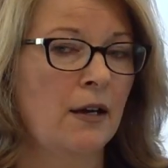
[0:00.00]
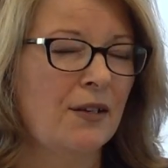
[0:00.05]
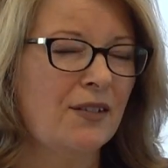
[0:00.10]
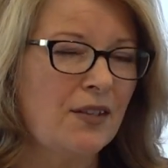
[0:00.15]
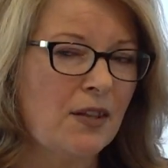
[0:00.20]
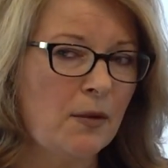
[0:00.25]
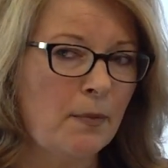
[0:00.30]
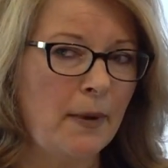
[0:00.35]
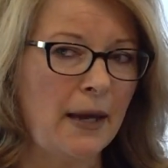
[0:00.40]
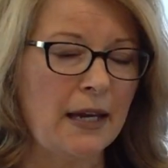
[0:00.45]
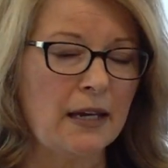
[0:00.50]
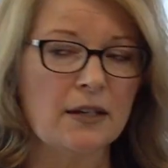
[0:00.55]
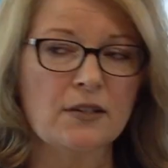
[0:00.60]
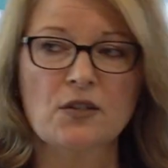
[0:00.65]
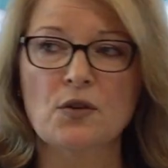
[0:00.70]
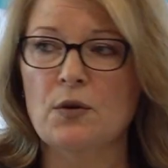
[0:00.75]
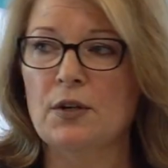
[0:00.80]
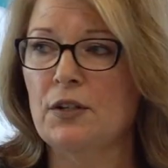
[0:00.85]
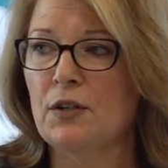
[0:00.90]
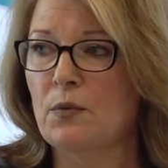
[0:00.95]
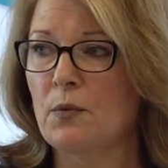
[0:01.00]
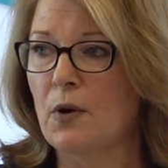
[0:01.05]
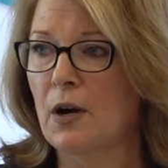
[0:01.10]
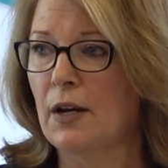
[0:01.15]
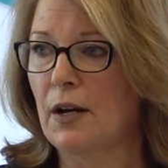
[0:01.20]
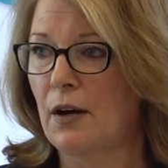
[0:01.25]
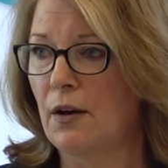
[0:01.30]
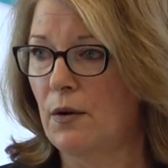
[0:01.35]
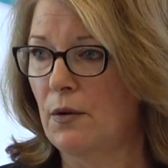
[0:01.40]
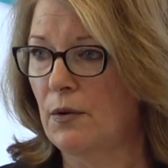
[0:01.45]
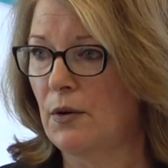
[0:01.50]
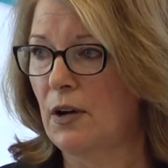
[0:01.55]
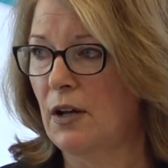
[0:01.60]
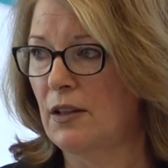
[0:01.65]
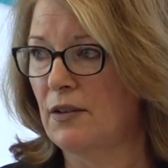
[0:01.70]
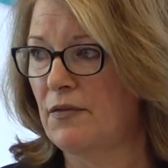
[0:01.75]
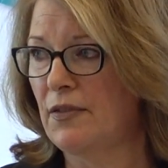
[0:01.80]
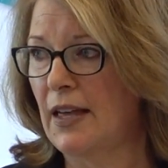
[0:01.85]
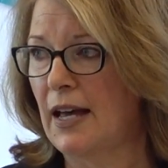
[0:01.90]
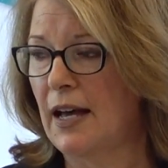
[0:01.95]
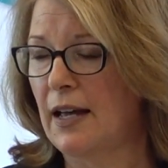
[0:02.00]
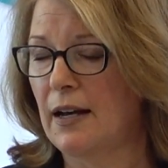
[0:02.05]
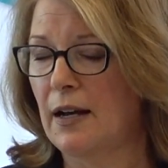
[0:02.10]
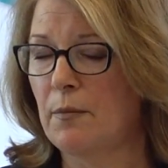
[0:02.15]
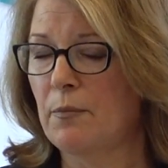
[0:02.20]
So the bank is going to want to own all of that